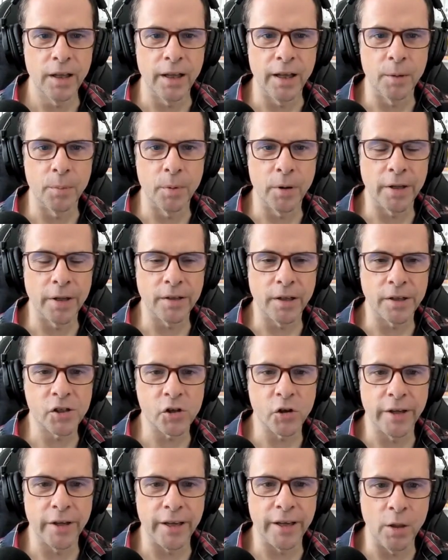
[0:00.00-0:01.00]
But I
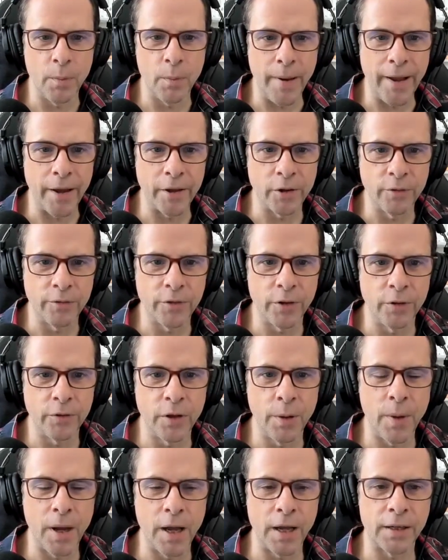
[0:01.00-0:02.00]
try and get them out of
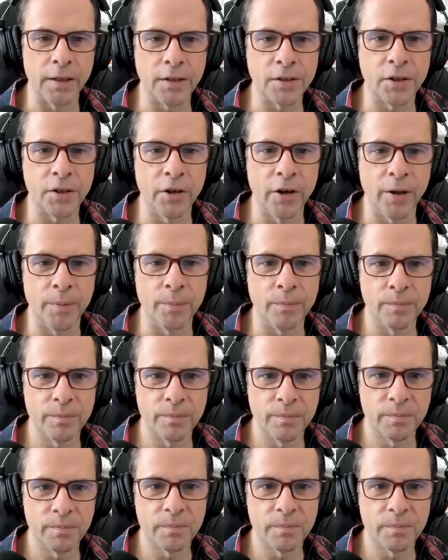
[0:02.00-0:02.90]
the markets that I'm